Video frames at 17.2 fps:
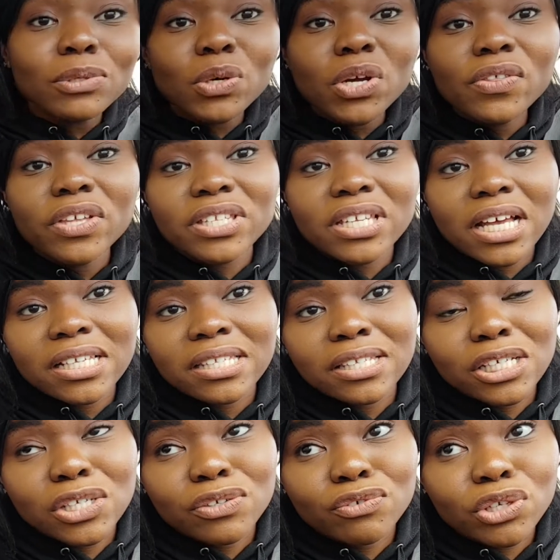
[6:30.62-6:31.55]
doing the
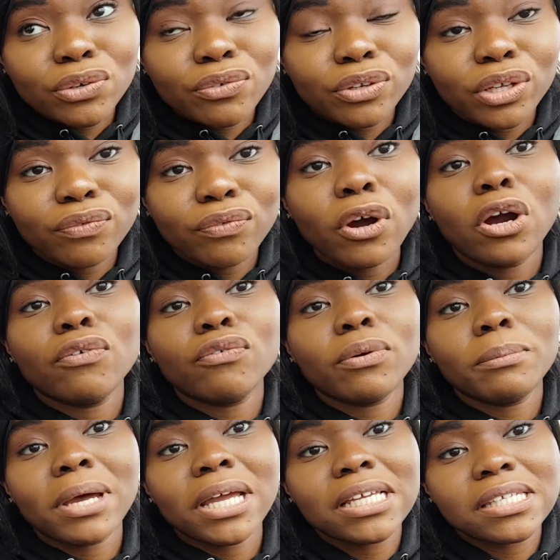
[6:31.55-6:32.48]
testing is really, really far
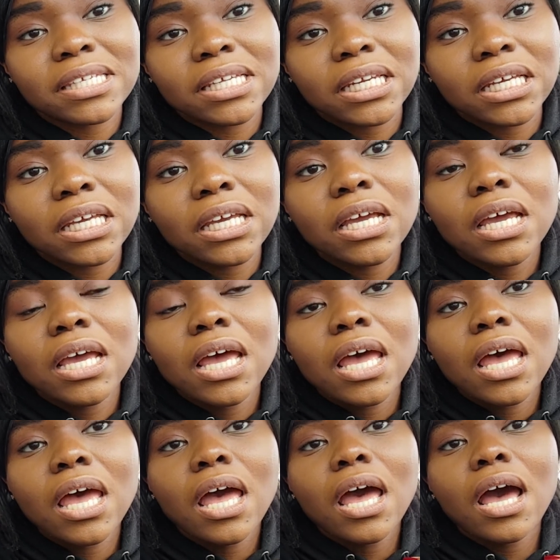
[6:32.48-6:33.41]
from my city.
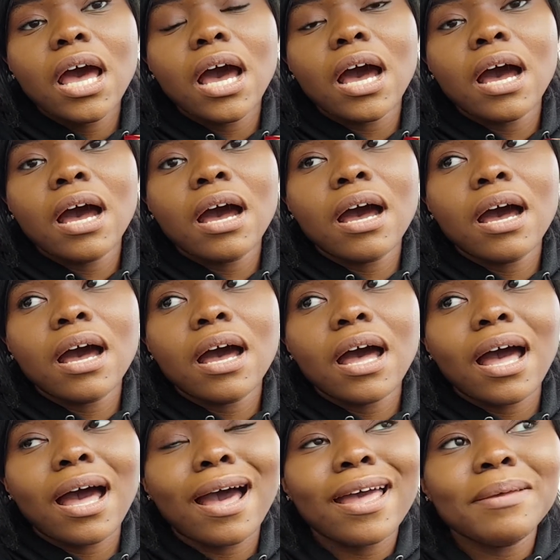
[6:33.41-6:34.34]

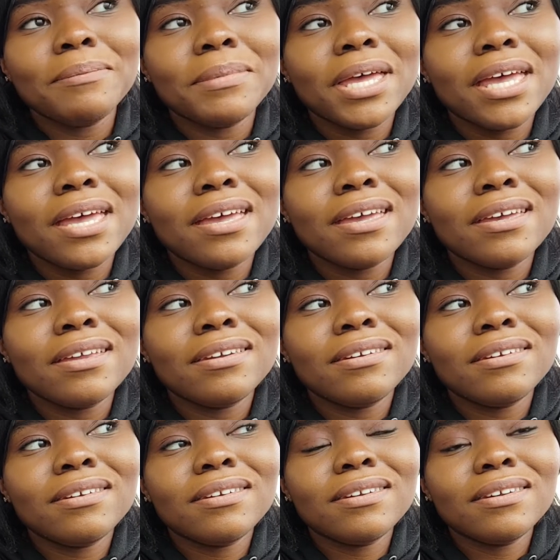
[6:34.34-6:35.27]
I'm
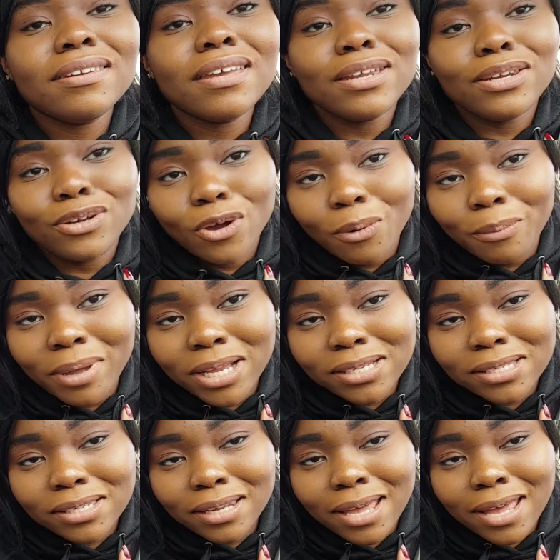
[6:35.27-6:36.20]
in no
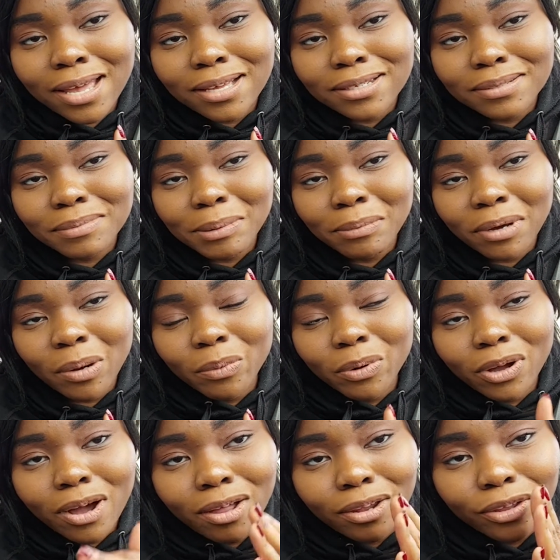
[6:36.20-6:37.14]
man's land. My mom
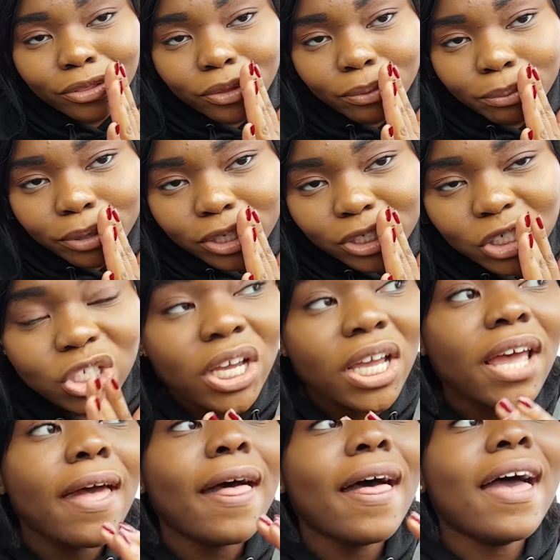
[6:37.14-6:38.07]
would call it the bush.
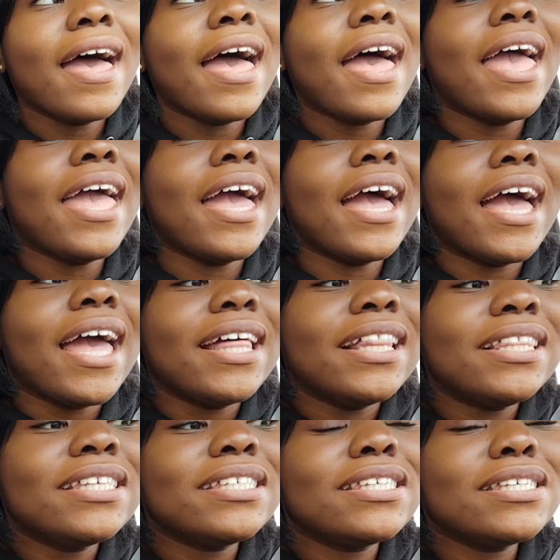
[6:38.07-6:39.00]

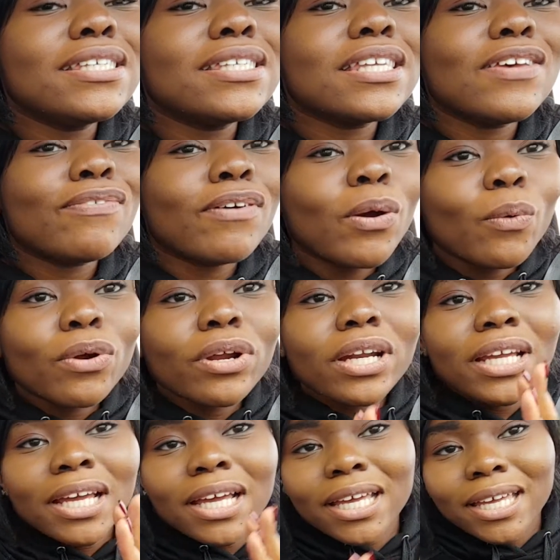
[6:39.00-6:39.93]
This is, if I were
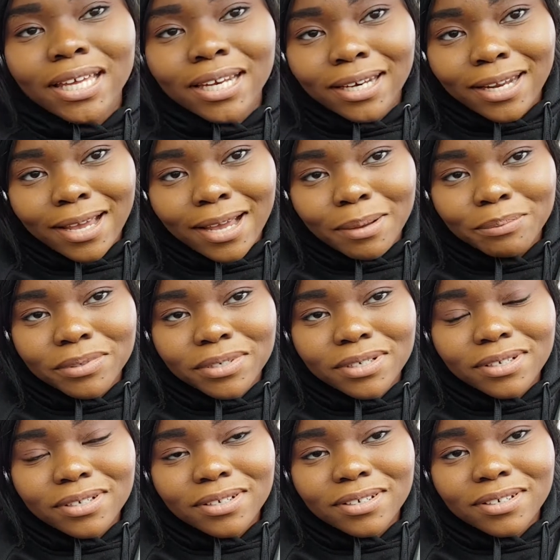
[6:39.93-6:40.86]
to get kidnapped,
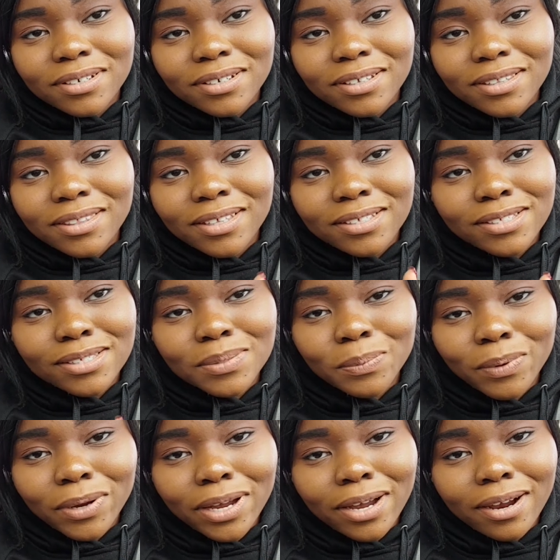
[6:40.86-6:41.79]
this is
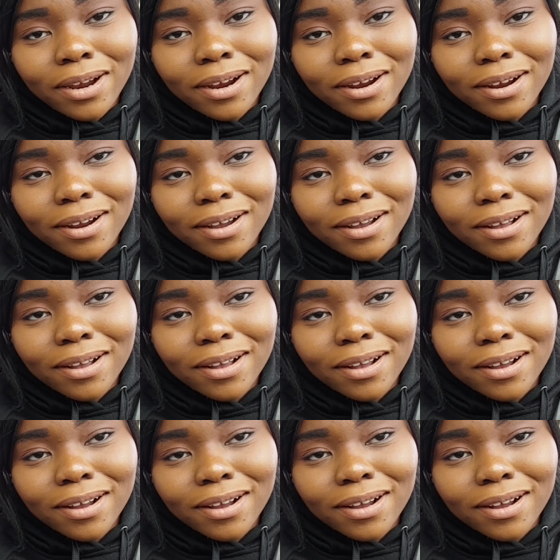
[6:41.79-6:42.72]
where
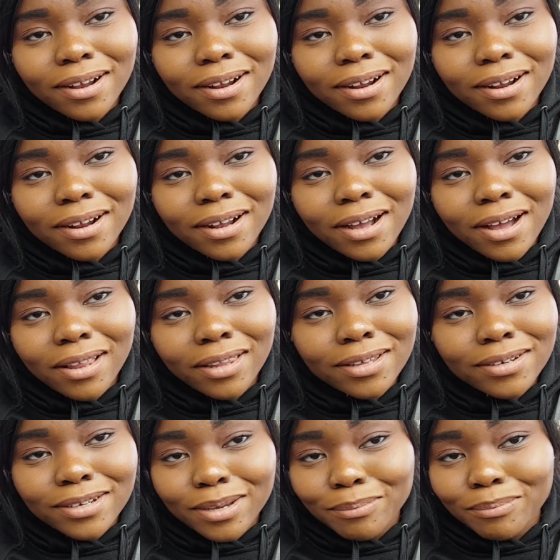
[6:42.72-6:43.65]
I'll
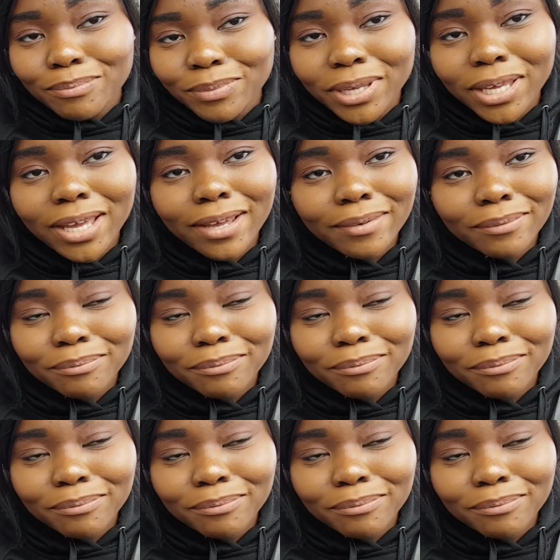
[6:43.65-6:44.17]
end up being.